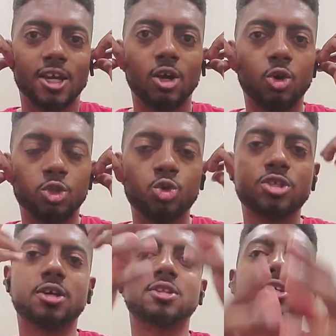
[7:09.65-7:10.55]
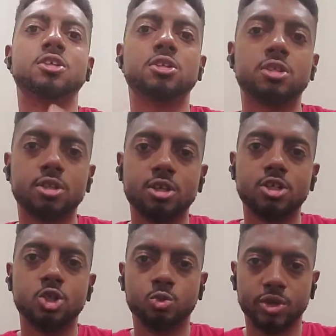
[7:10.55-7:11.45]
or do something
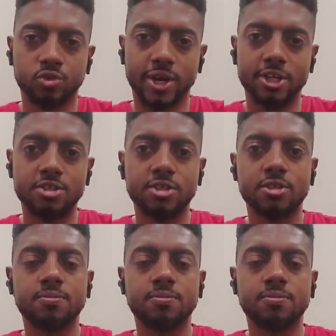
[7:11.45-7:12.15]
you regret.